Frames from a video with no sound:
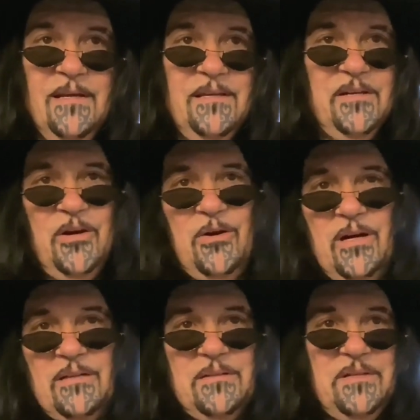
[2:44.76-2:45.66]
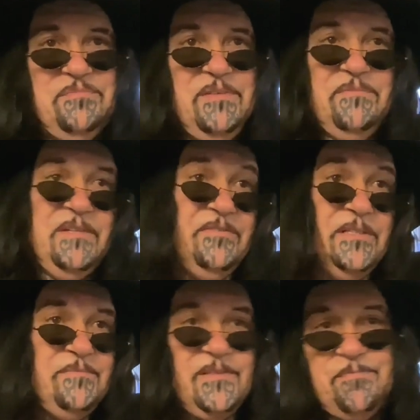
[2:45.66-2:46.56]
you know, uh, if, if, if
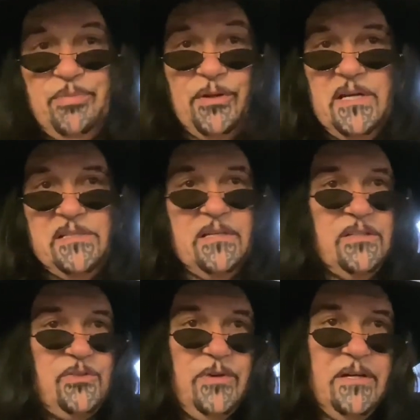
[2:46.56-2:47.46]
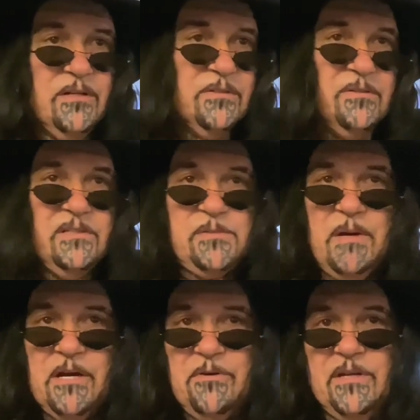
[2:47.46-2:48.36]
it's blazing a trail or
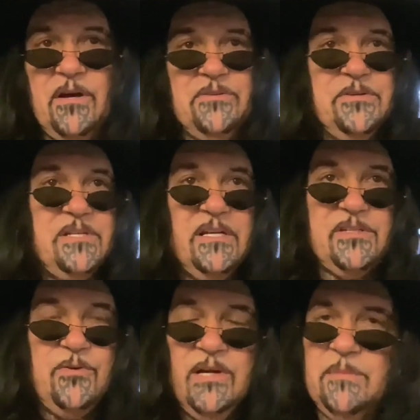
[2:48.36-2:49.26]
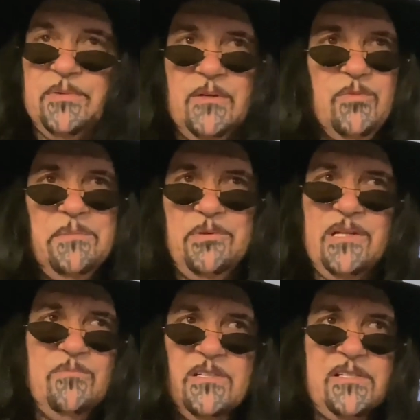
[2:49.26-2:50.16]
inspiring others, that's great. But we pretty
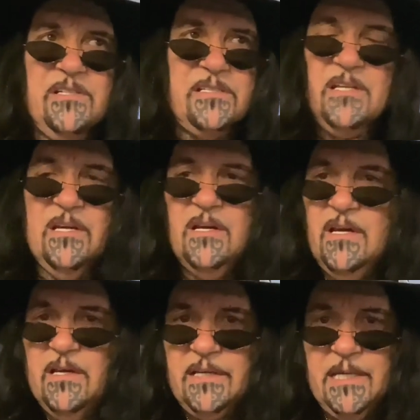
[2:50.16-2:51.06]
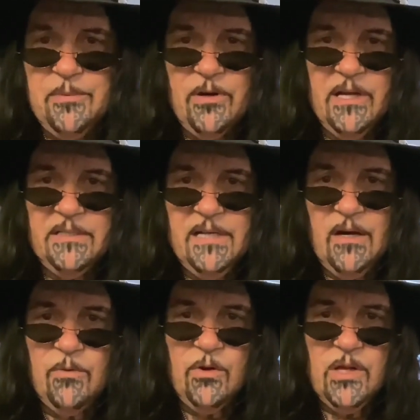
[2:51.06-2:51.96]
much just keep our head
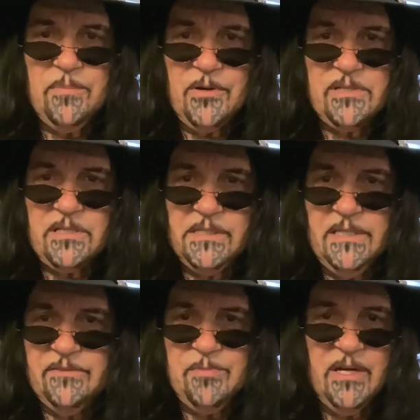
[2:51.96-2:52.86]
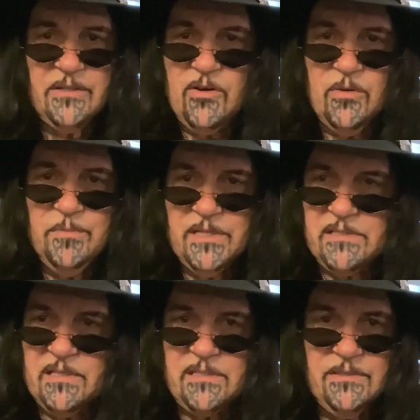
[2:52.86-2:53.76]
down, roll up our sleeves, mind our own
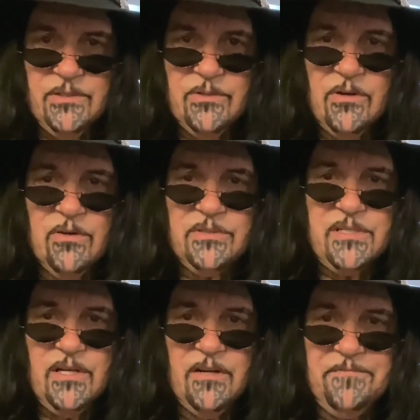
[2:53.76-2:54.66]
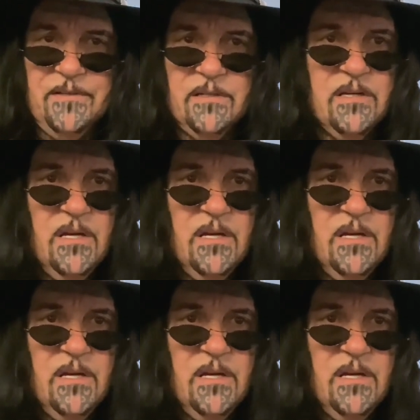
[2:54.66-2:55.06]
business, and do our own stuff, and